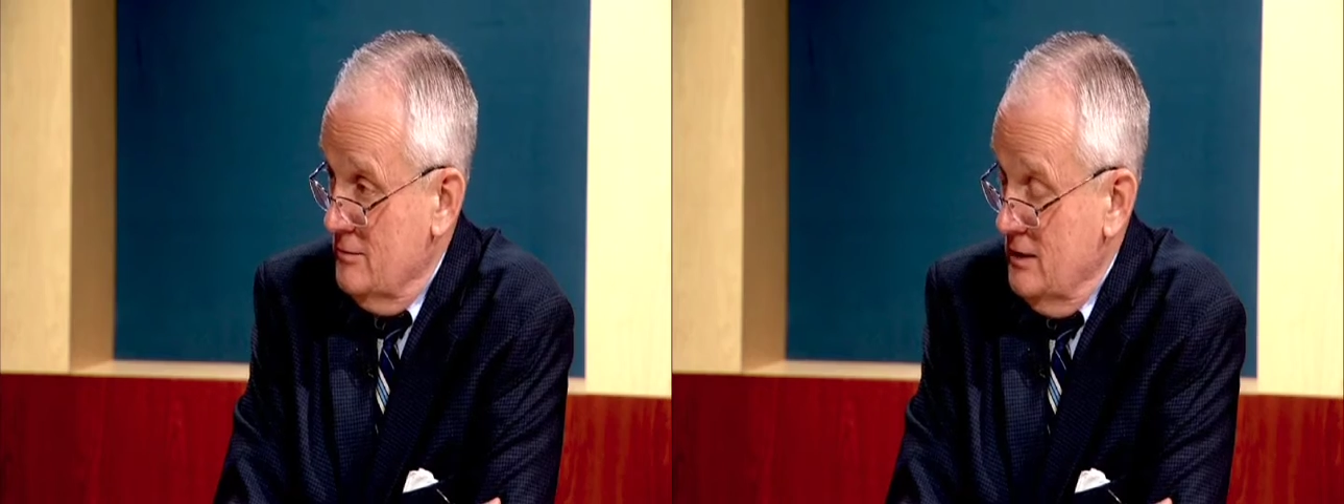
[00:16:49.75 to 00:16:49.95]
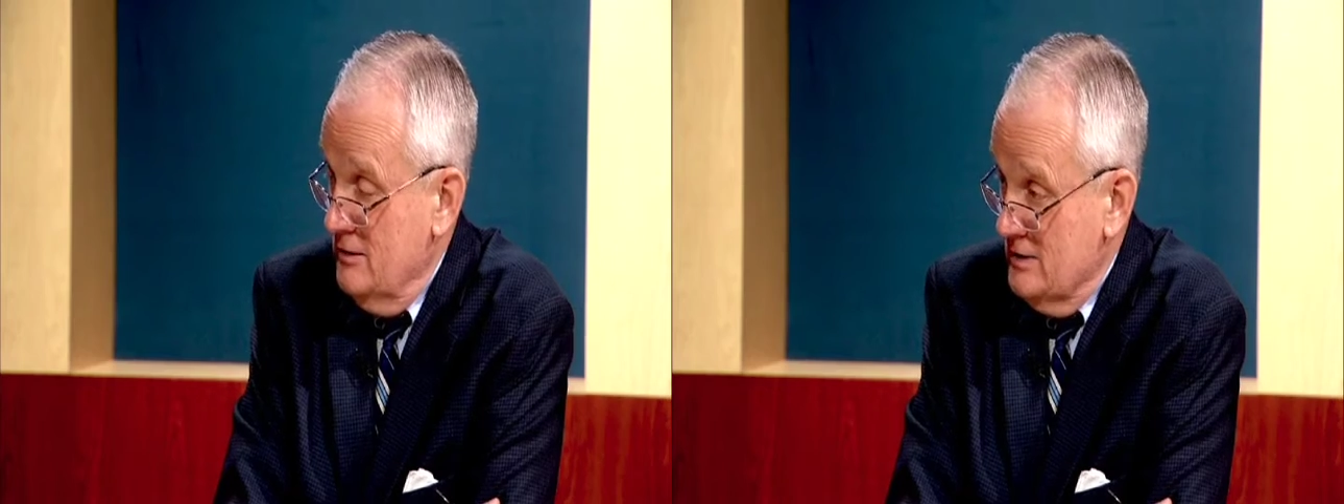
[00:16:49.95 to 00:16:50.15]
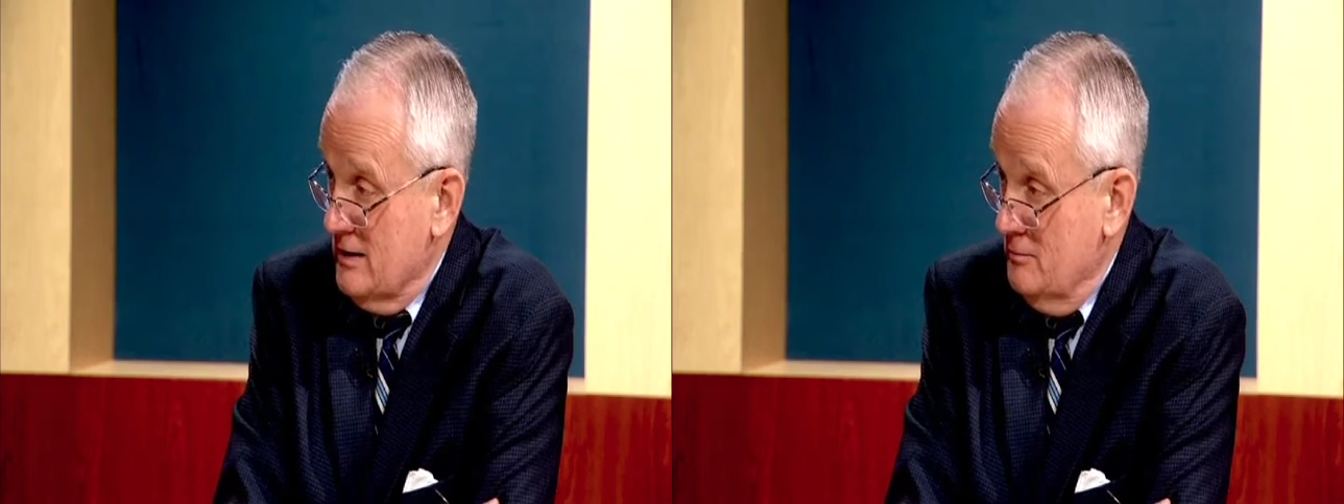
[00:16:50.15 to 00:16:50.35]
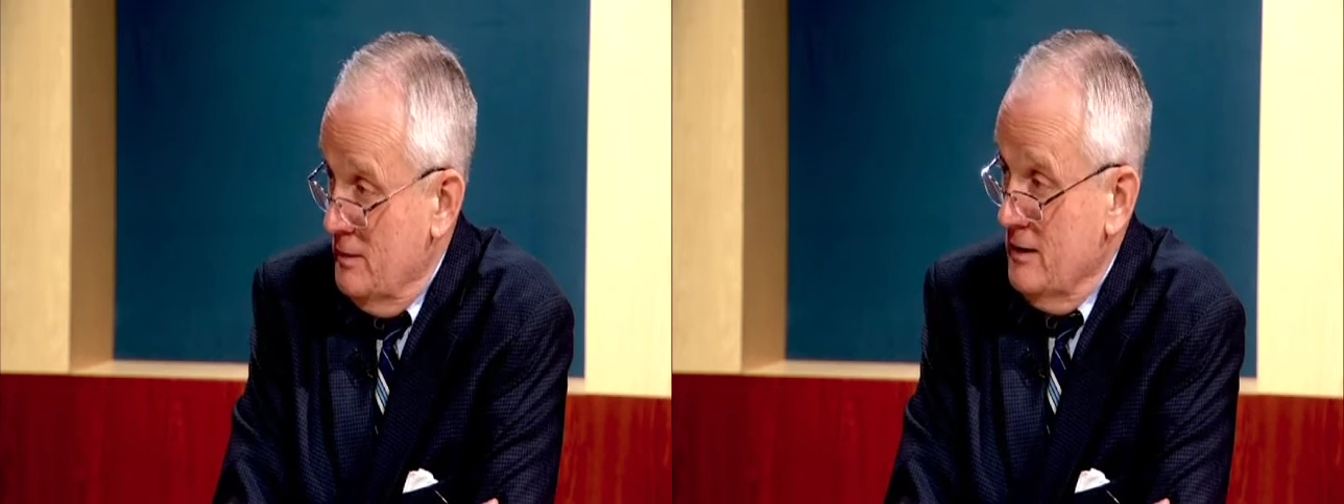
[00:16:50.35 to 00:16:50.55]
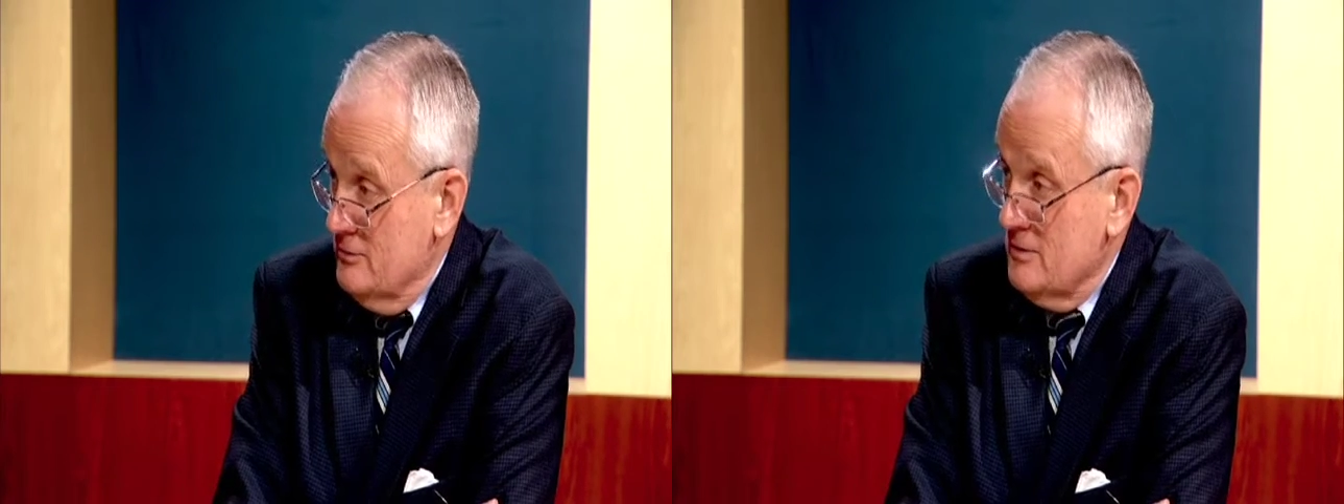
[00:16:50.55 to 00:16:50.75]
Is
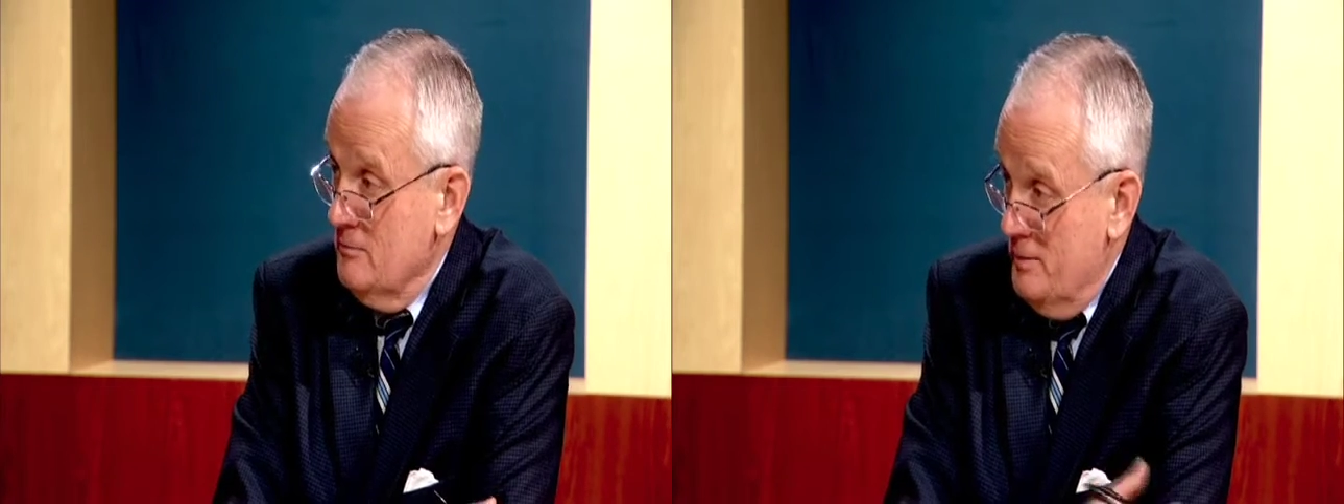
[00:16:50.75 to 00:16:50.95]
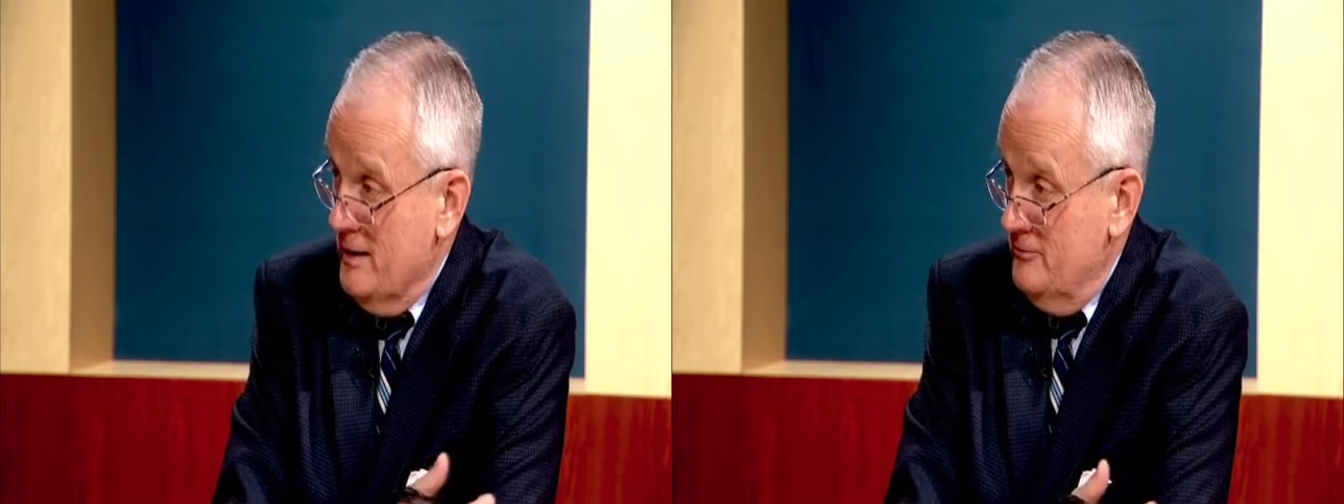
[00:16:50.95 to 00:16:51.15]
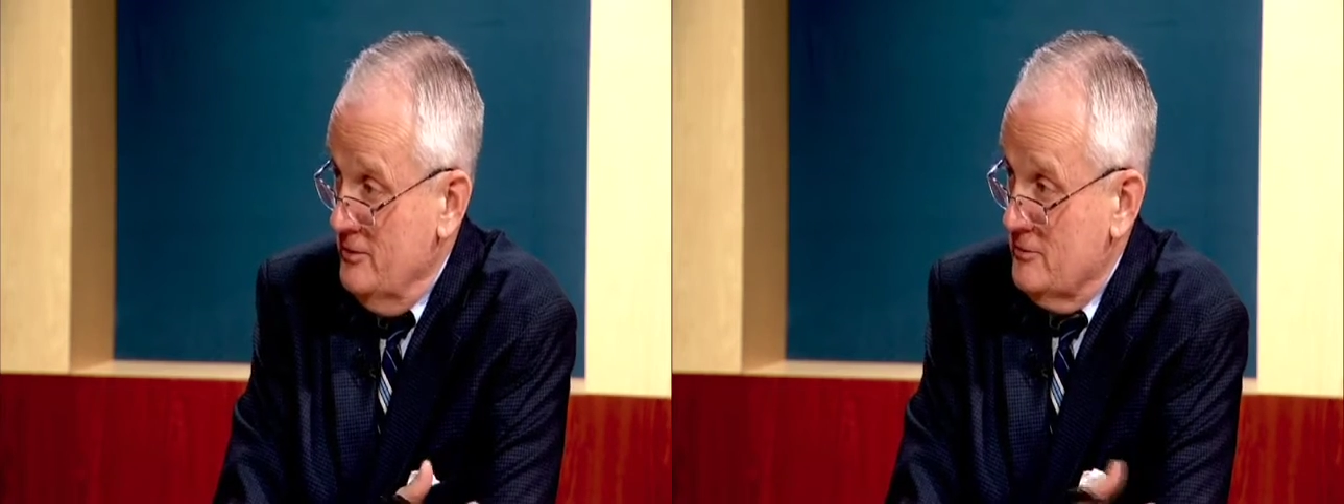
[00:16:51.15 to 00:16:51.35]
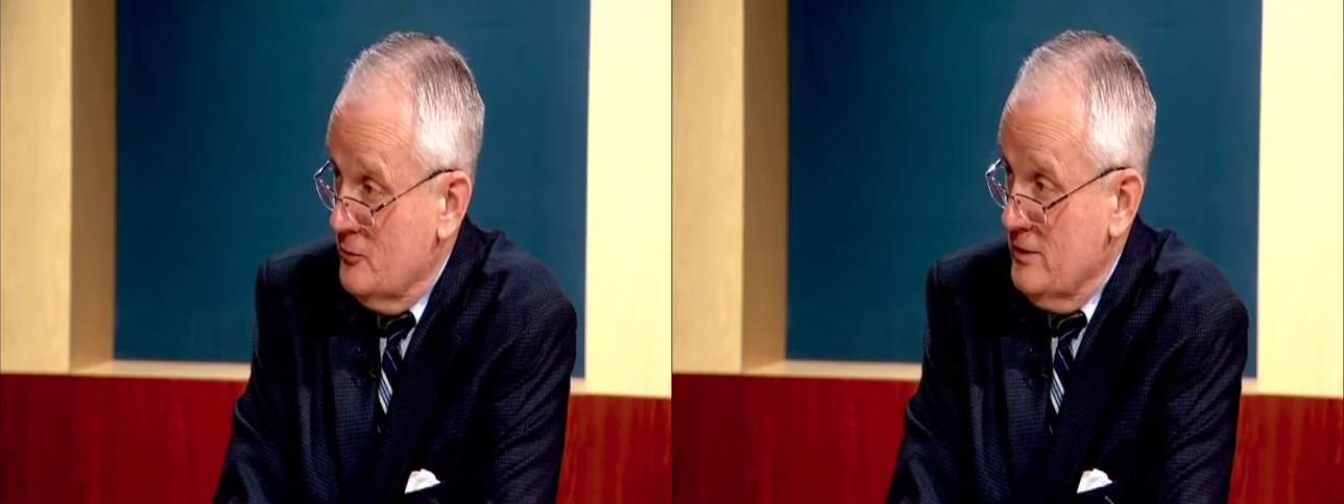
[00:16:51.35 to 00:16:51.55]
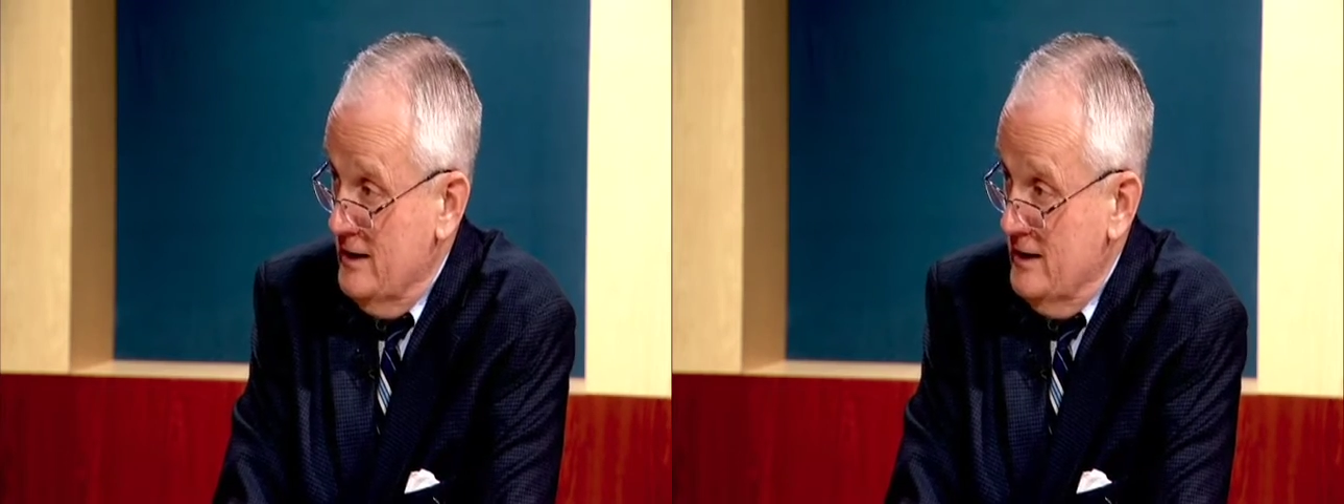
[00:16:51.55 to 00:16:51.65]
it a benefit for an